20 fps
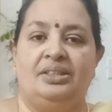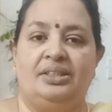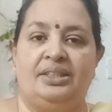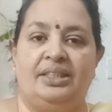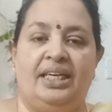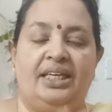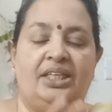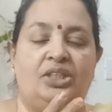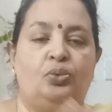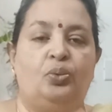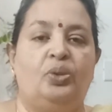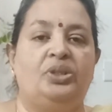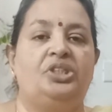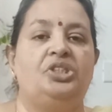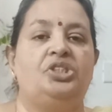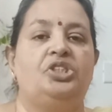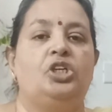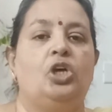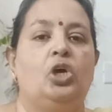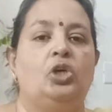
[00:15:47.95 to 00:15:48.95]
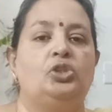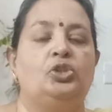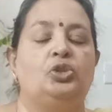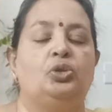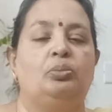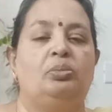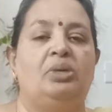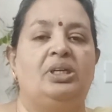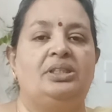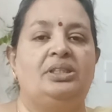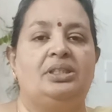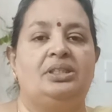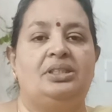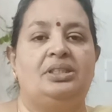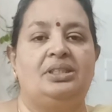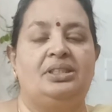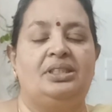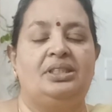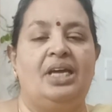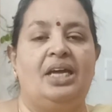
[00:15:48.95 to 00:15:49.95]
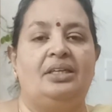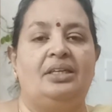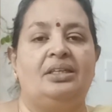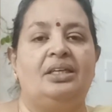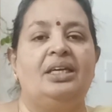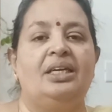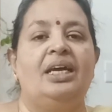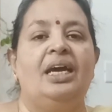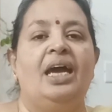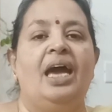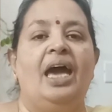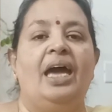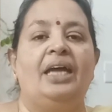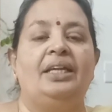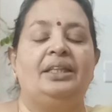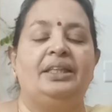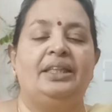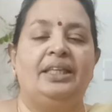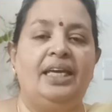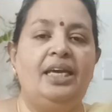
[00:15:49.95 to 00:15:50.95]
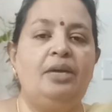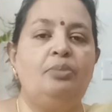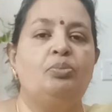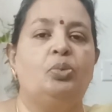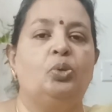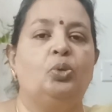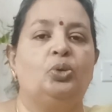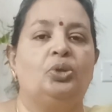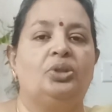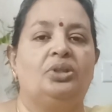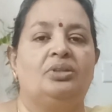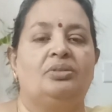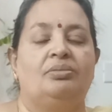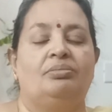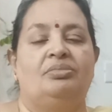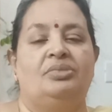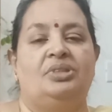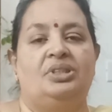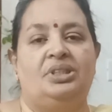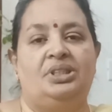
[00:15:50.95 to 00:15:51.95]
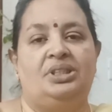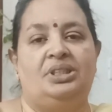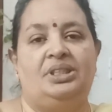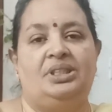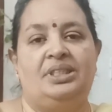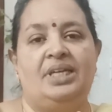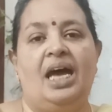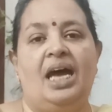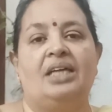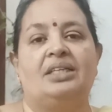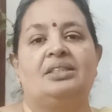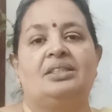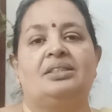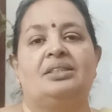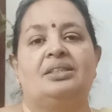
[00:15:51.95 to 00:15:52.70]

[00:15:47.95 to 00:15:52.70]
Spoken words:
sage Vashishta also blesses the son, and they both start